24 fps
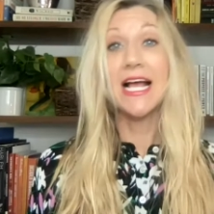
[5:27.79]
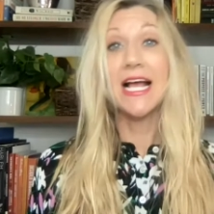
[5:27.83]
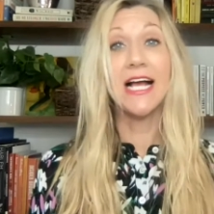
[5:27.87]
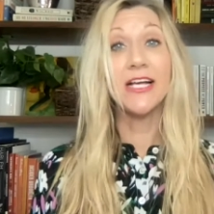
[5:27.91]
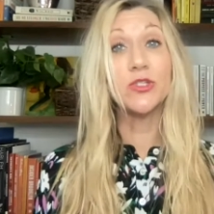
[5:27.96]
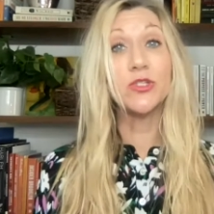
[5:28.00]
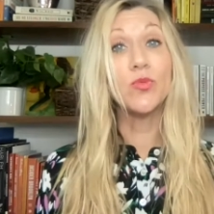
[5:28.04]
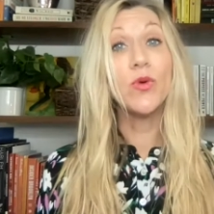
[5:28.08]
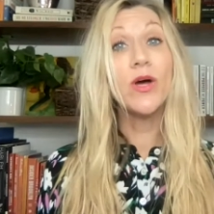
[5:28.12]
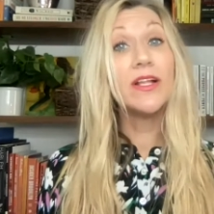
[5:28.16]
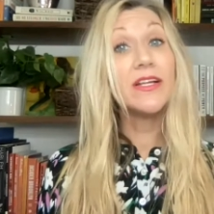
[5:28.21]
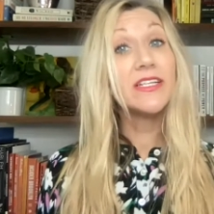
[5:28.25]

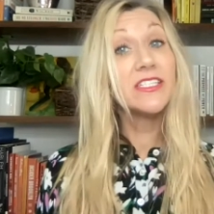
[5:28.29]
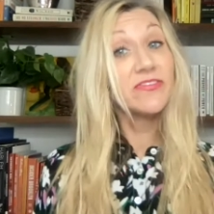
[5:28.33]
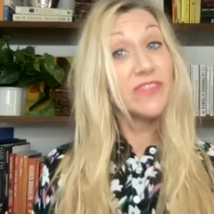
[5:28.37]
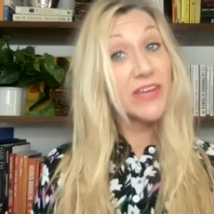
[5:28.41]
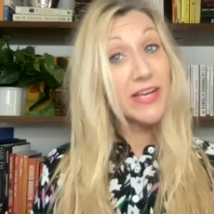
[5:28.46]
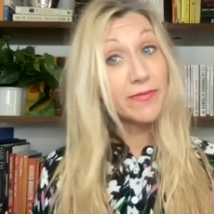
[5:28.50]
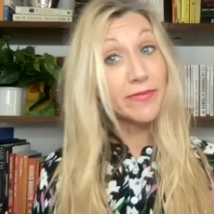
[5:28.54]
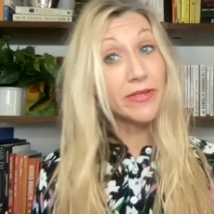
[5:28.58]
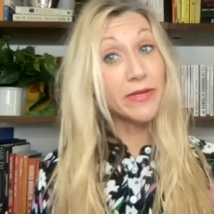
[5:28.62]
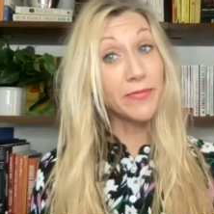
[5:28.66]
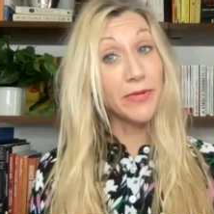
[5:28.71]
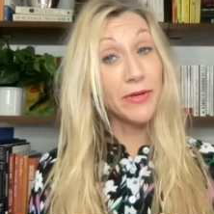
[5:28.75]
as well as
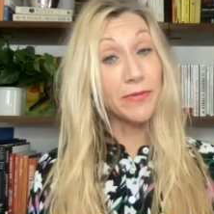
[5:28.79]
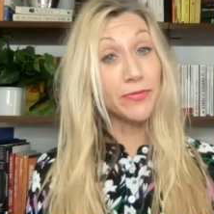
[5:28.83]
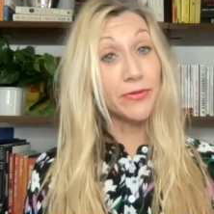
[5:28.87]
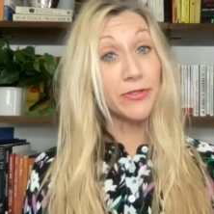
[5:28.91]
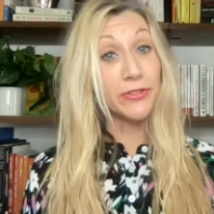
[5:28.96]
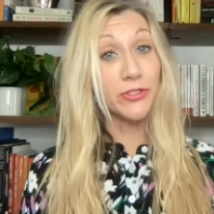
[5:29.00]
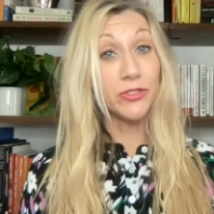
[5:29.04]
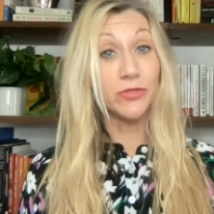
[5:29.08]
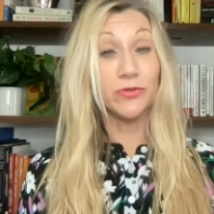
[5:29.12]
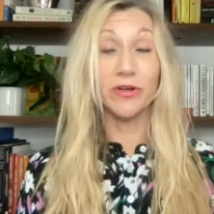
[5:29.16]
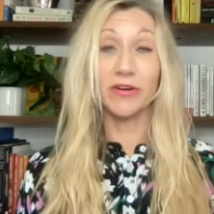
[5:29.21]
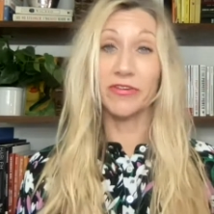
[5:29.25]
family
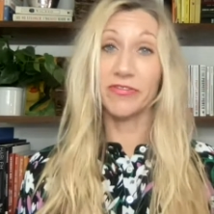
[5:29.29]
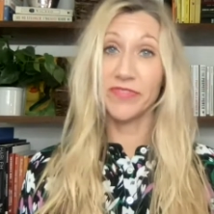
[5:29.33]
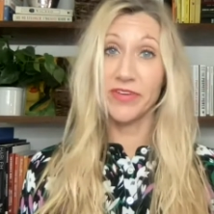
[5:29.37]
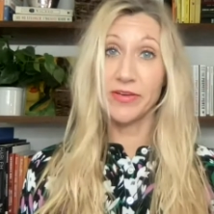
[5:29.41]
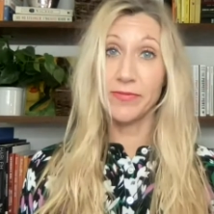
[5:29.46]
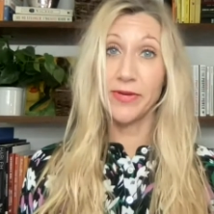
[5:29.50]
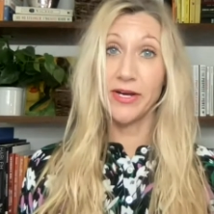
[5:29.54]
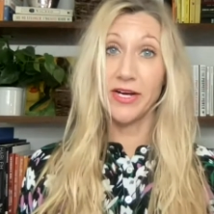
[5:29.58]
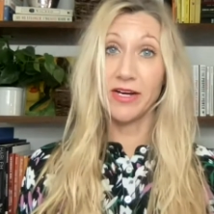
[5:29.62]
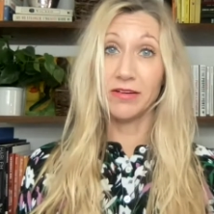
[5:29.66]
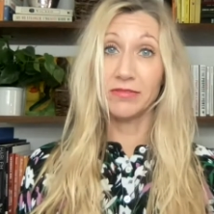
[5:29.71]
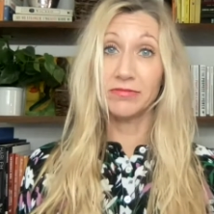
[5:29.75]
members who are
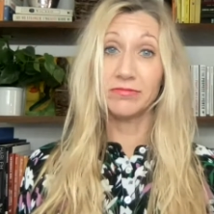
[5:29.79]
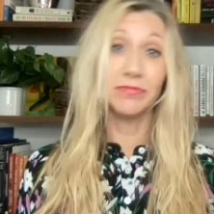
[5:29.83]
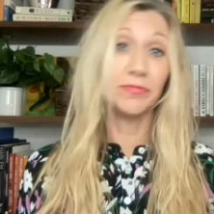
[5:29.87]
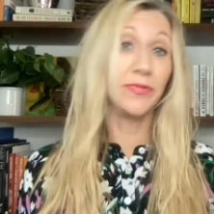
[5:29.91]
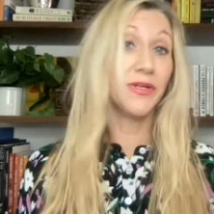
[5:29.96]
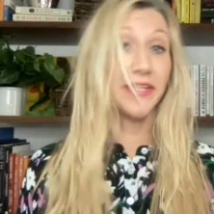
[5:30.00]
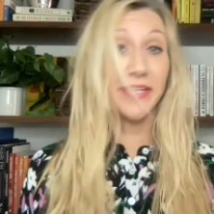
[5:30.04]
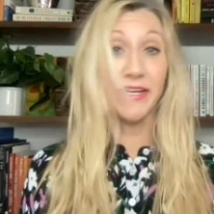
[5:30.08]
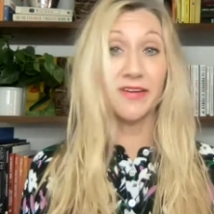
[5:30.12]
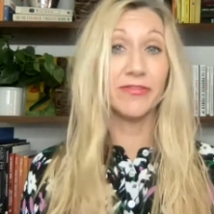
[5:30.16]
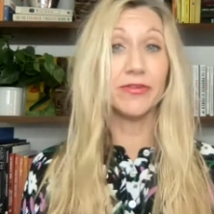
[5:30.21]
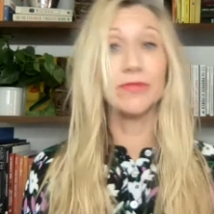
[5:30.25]
female,
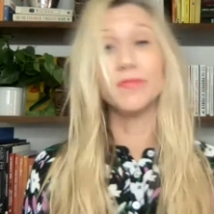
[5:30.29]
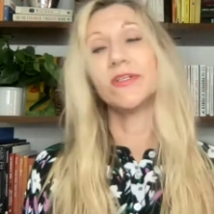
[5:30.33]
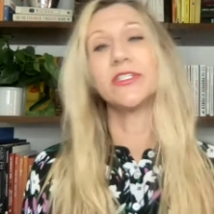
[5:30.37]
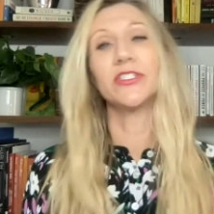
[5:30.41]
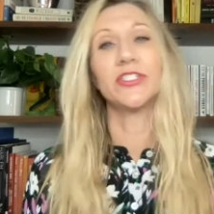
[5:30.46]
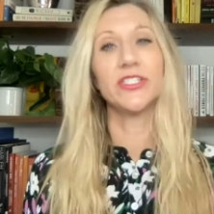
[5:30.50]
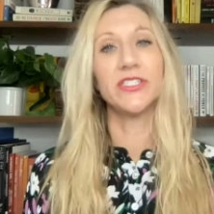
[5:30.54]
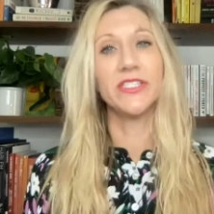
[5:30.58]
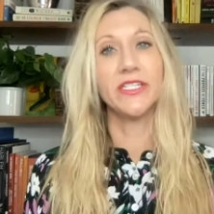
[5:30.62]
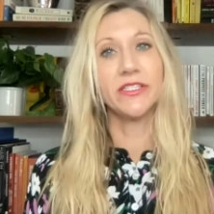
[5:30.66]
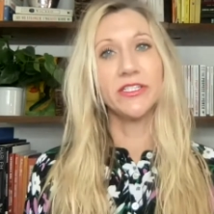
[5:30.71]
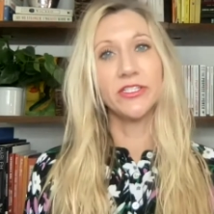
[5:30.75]
but never
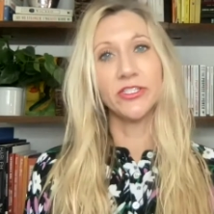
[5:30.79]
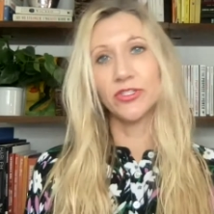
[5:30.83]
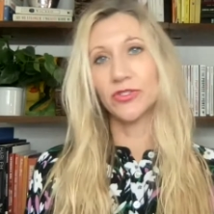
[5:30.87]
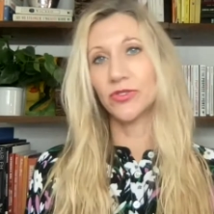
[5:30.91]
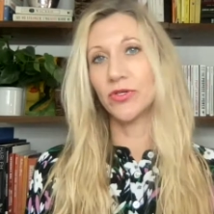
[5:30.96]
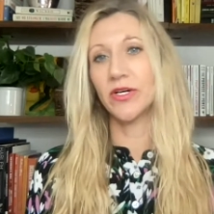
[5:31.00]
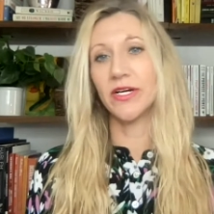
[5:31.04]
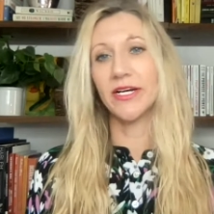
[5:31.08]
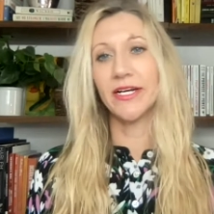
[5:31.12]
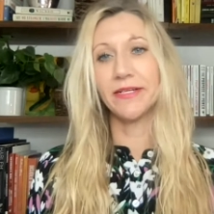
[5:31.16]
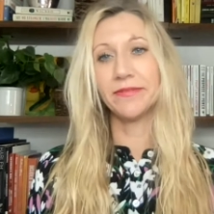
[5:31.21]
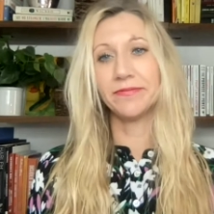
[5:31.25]
mentioned in the
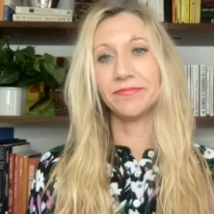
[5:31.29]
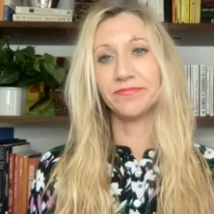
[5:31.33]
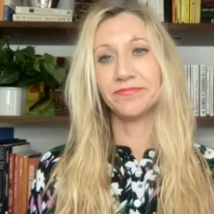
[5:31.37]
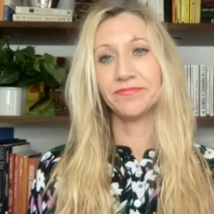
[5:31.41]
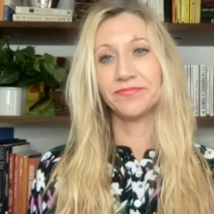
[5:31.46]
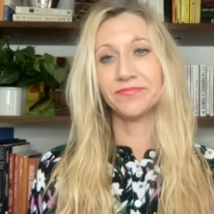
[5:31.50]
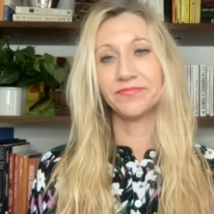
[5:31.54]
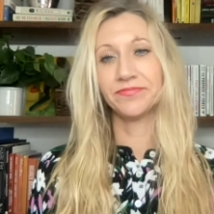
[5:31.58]
story.